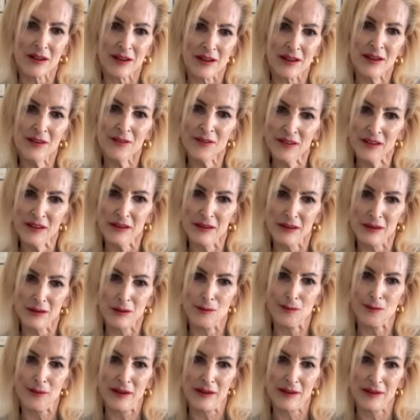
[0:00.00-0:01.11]
even a little
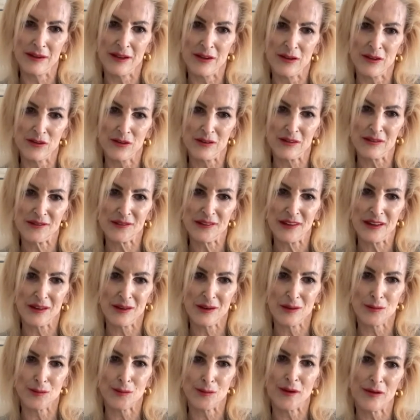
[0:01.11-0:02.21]
bit, I should say,
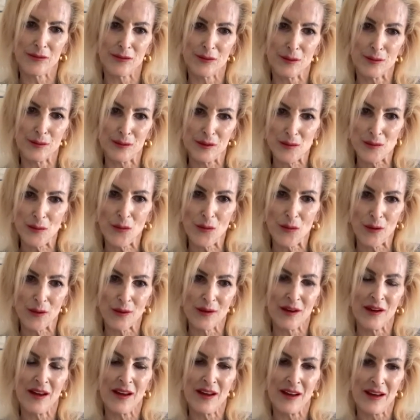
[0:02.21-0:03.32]
preferably
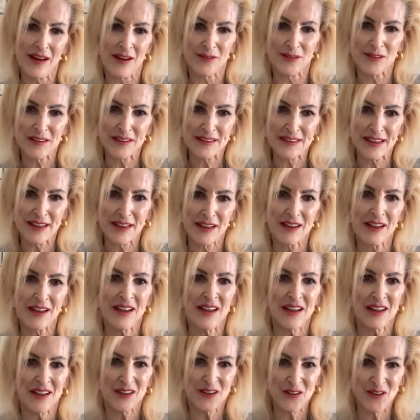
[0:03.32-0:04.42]
more every day,
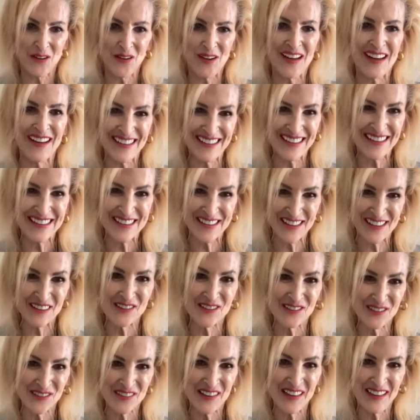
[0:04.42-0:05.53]
you know, it
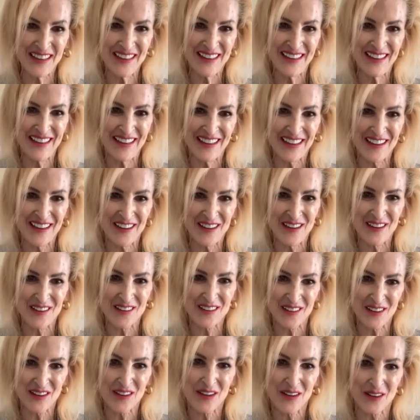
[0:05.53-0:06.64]
does, uh,
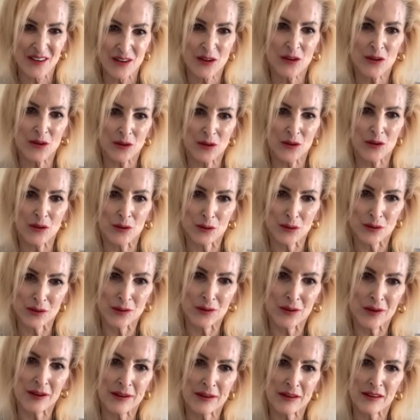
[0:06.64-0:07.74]
you, you,
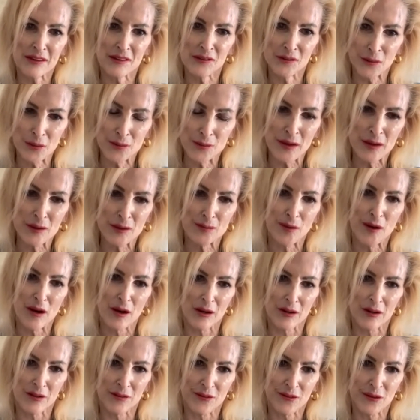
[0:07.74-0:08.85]
it does remain
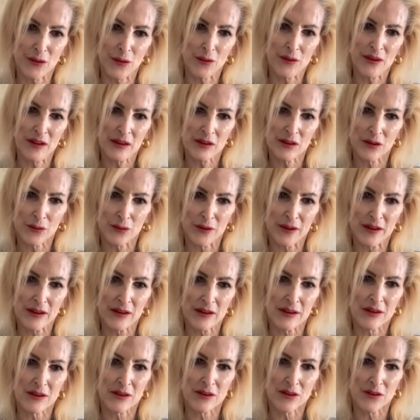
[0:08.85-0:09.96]
part of you, integrated
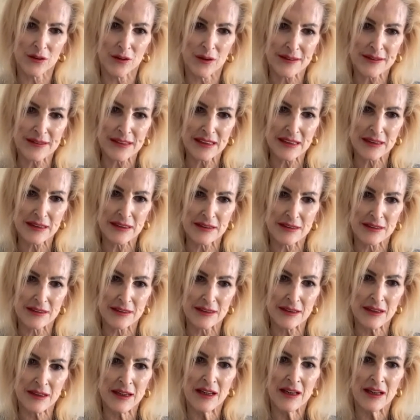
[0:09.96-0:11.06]
into your identity.
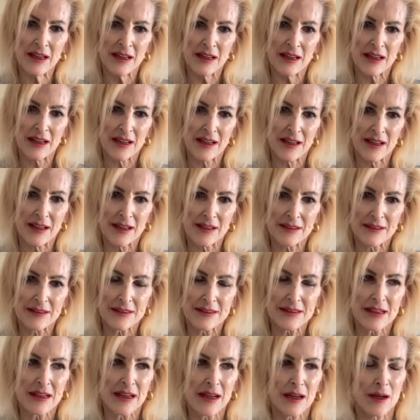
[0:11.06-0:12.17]

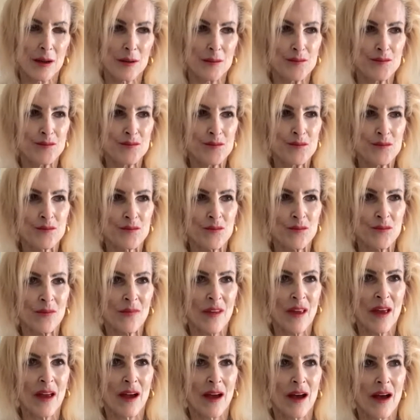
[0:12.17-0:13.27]
And um,
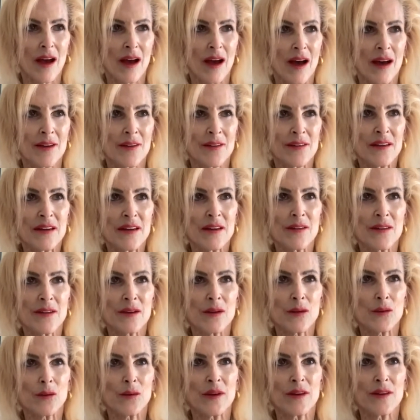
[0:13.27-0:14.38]
I think that
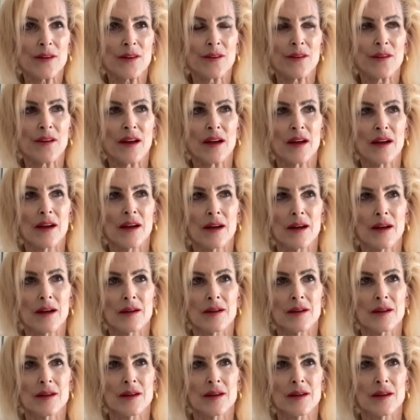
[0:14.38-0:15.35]
with uh,